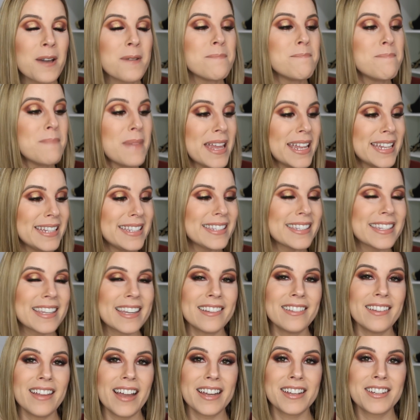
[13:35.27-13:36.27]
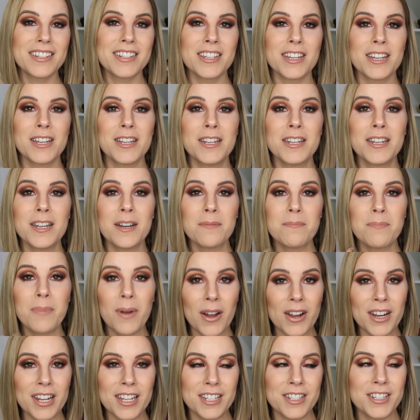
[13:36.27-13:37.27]
Men's Collection
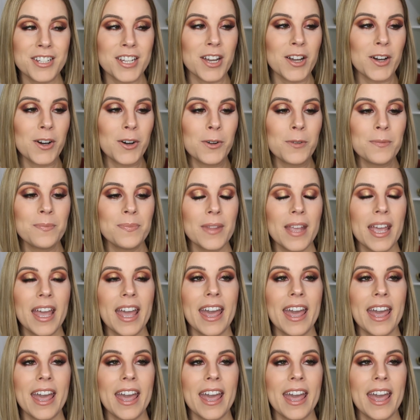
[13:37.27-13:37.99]
Body Gel.